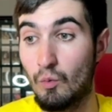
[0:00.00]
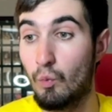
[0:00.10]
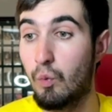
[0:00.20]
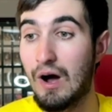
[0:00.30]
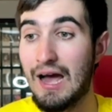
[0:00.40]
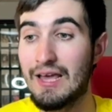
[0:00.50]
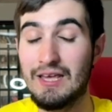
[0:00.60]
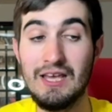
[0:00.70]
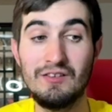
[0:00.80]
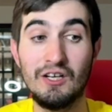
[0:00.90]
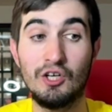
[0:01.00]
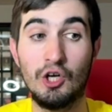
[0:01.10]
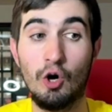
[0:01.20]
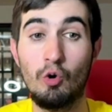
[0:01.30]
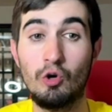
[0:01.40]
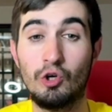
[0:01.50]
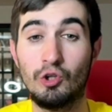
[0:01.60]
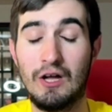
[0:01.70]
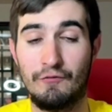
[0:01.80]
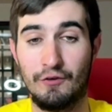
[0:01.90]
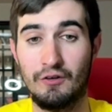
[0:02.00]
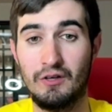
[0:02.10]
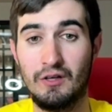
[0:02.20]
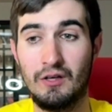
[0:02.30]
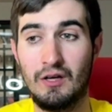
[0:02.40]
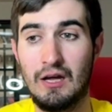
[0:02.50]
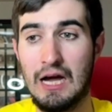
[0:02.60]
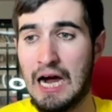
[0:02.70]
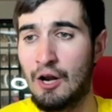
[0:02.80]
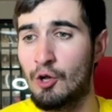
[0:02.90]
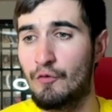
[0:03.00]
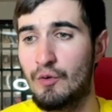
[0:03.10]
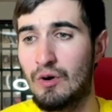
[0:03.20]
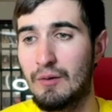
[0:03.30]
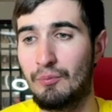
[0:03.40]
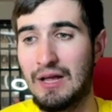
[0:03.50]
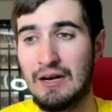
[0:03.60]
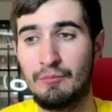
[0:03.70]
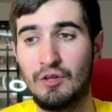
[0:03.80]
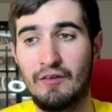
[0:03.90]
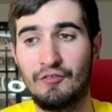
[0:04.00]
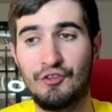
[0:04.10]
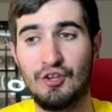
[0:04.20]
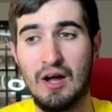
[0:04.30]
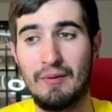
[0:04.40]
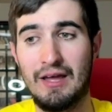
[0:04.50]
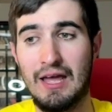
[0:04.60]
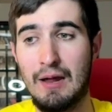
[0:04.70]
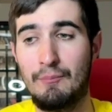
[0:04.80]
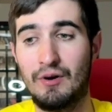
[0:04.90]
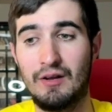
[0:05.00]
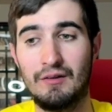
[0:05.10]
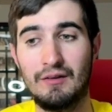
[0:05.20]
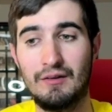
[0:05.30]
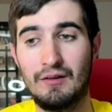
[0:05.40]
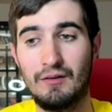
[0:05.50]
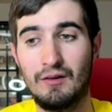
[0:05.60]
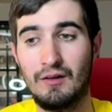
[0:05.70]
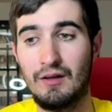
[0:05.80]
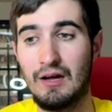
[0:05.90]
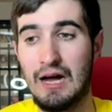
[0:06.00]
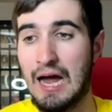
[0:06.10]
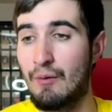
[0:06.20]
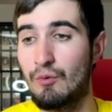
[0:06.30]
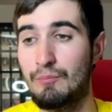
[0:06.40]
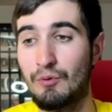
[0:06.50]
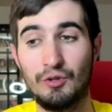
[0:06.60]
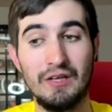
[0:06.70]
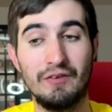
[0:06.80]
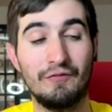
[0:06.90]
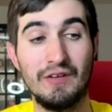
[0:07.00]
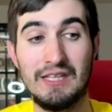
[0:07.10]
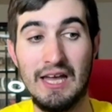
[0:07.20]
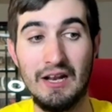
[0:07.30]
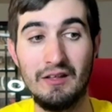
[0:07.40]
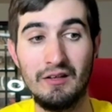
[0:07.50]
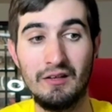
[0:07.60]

why? He's a gold glover. I don't know if he won a platinum glove off the top of my head, but I would believe it if he did.